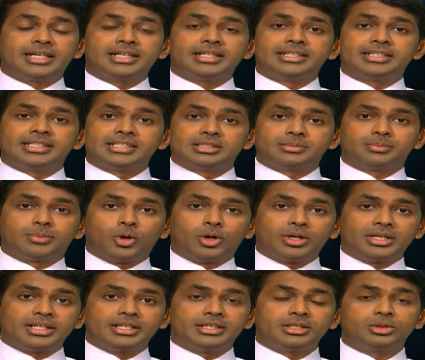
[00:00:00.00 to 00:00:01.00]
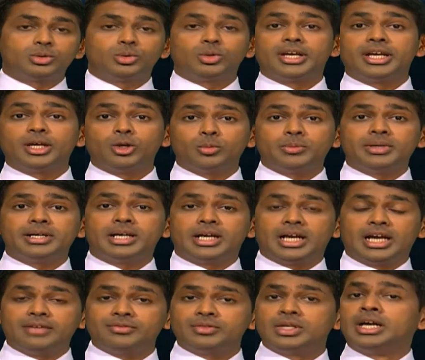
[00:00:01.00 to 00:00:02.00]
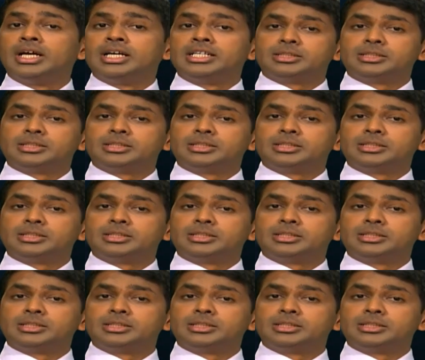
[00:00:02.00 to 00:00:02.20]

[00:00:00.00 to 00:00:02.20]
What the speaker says: that it has brought into human life,